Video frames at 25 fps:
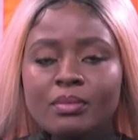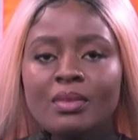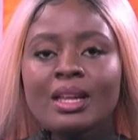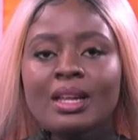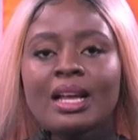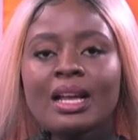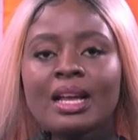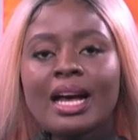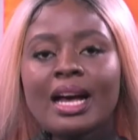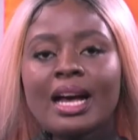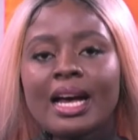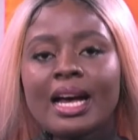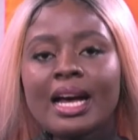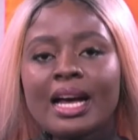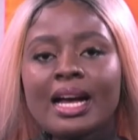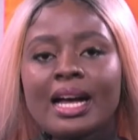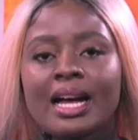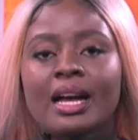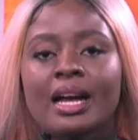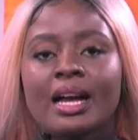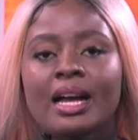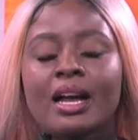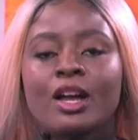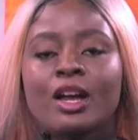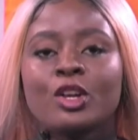not
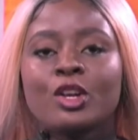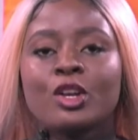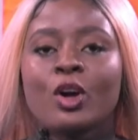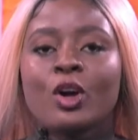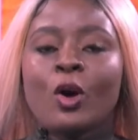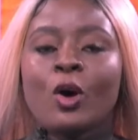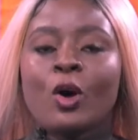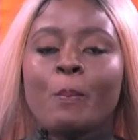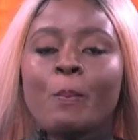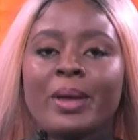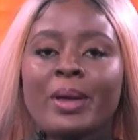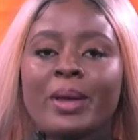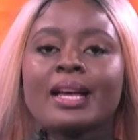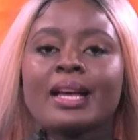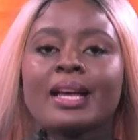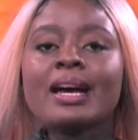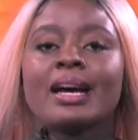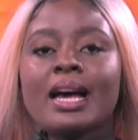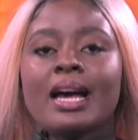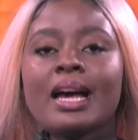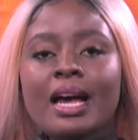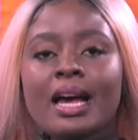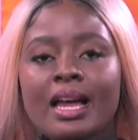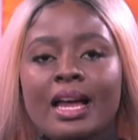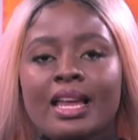a peka
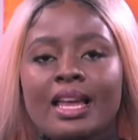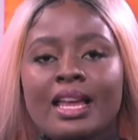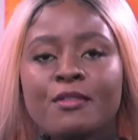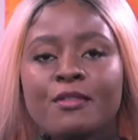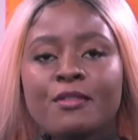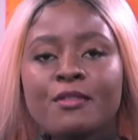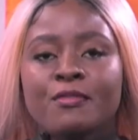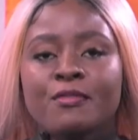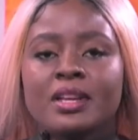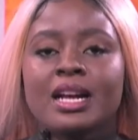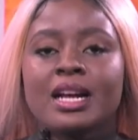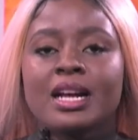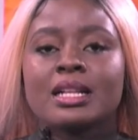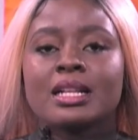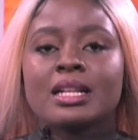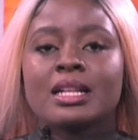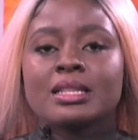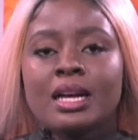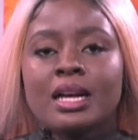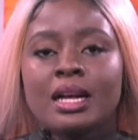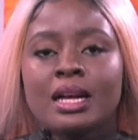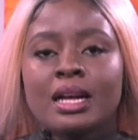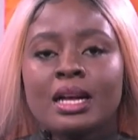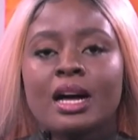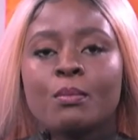if we can
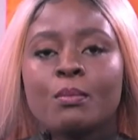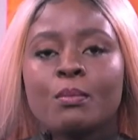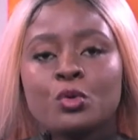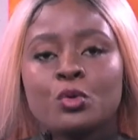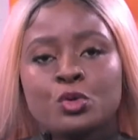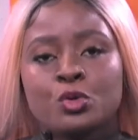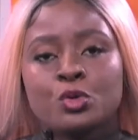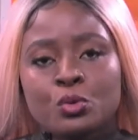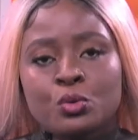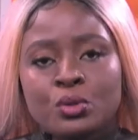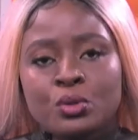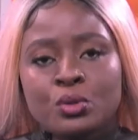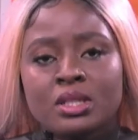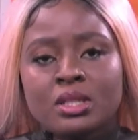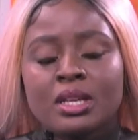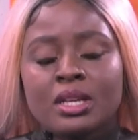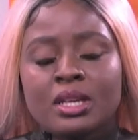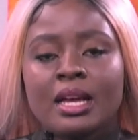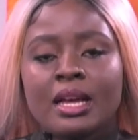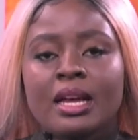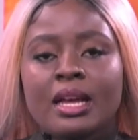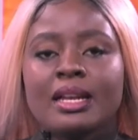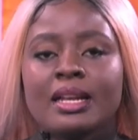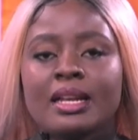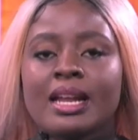tanka motos.
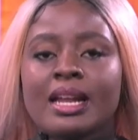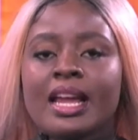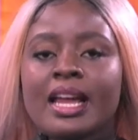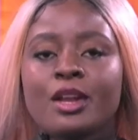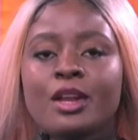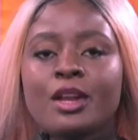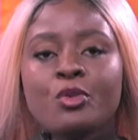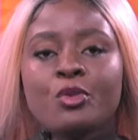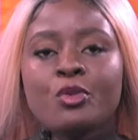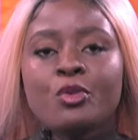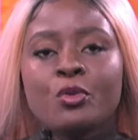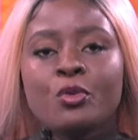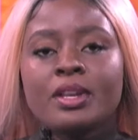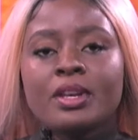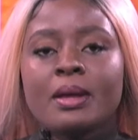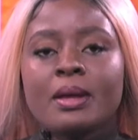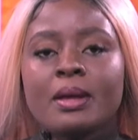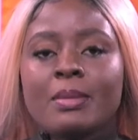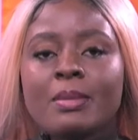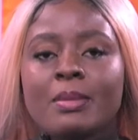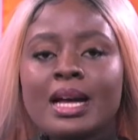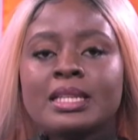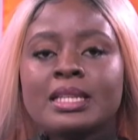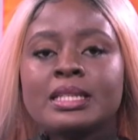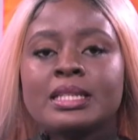Na eno ne
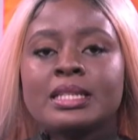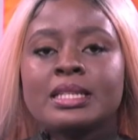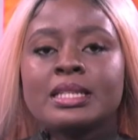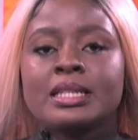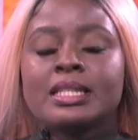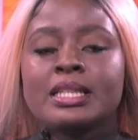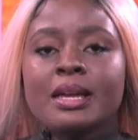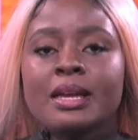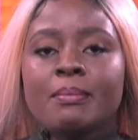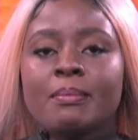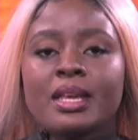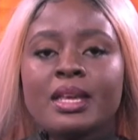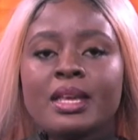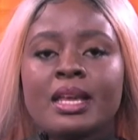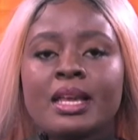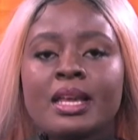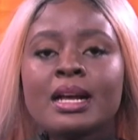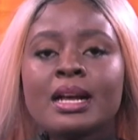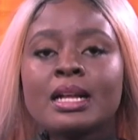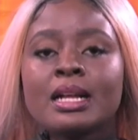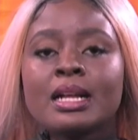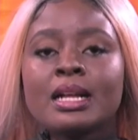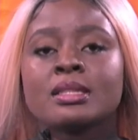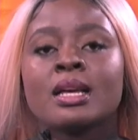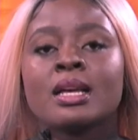man ni DMA
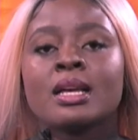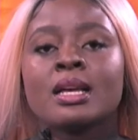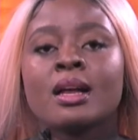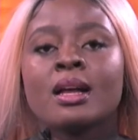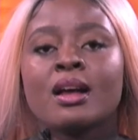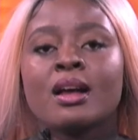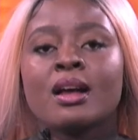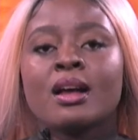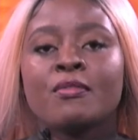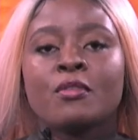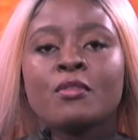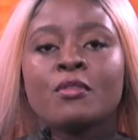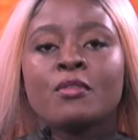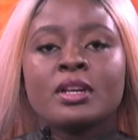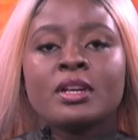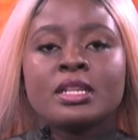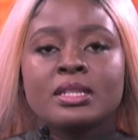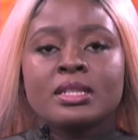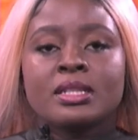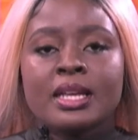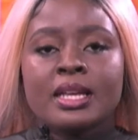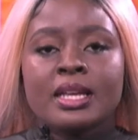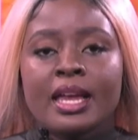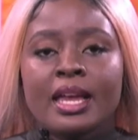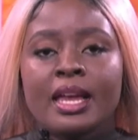kan tanka for ne
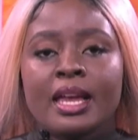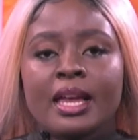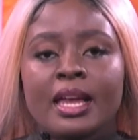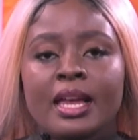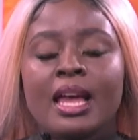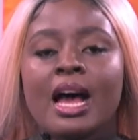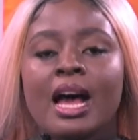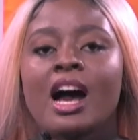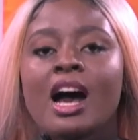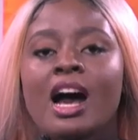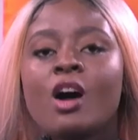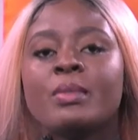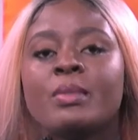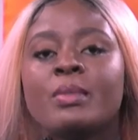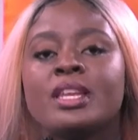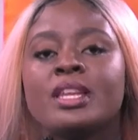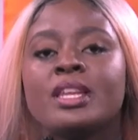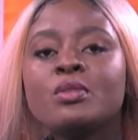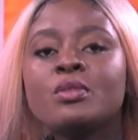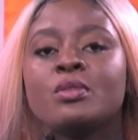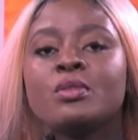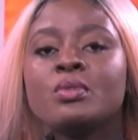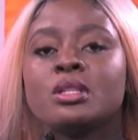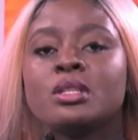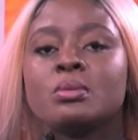se how many
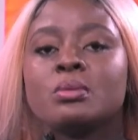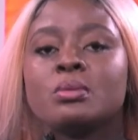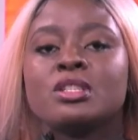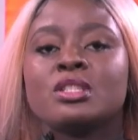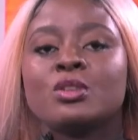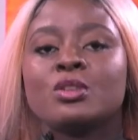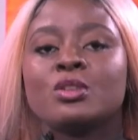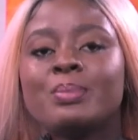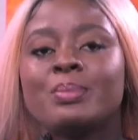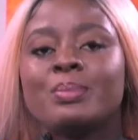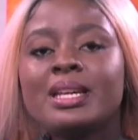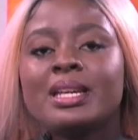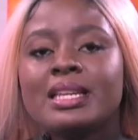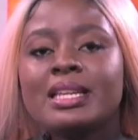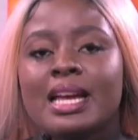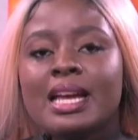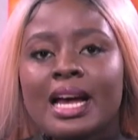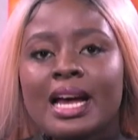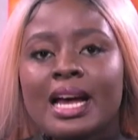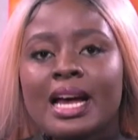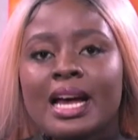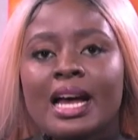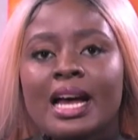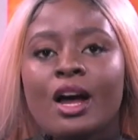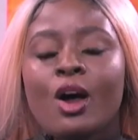retweets no
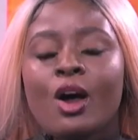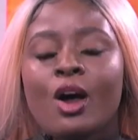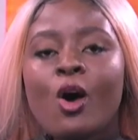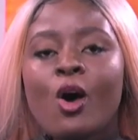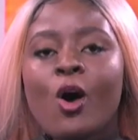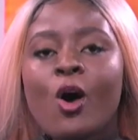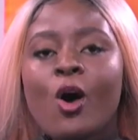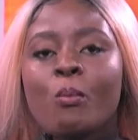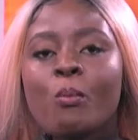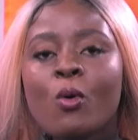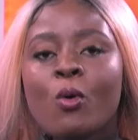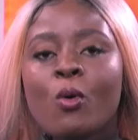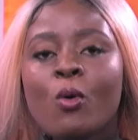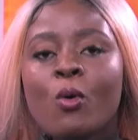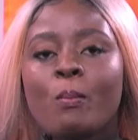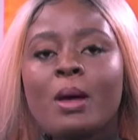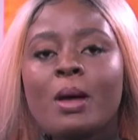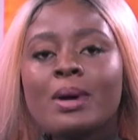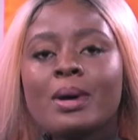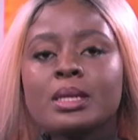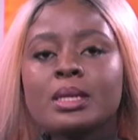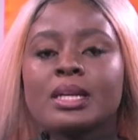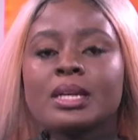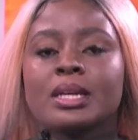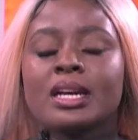benya or mo be
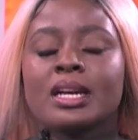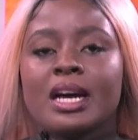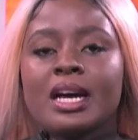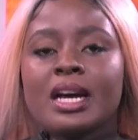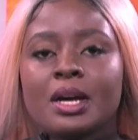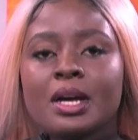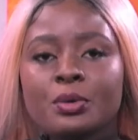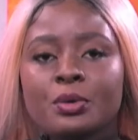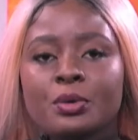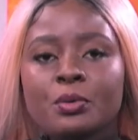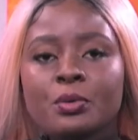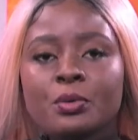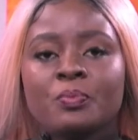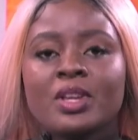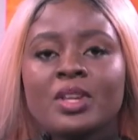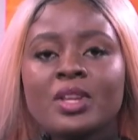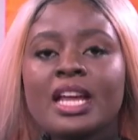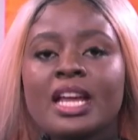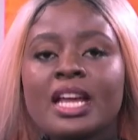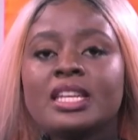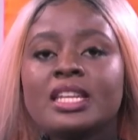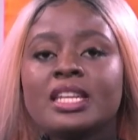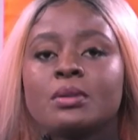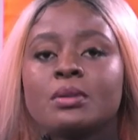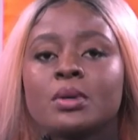mani ka no. And
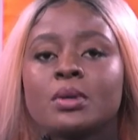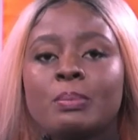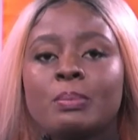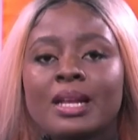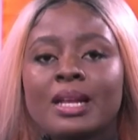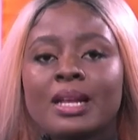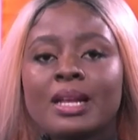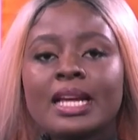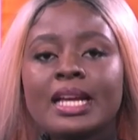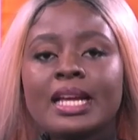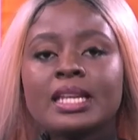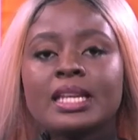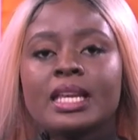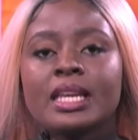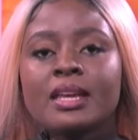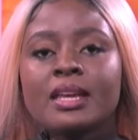they reply, they give